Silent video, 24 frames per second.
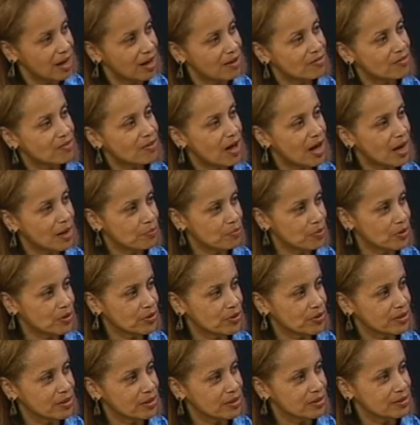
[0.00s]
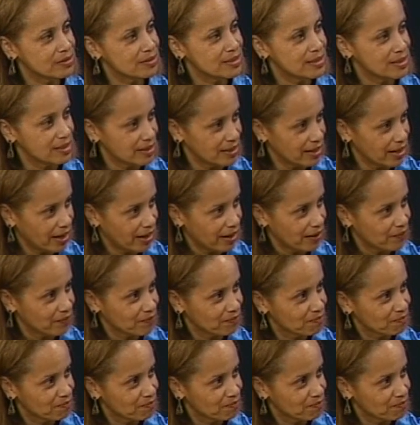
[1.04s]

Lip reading: of Iberian DNA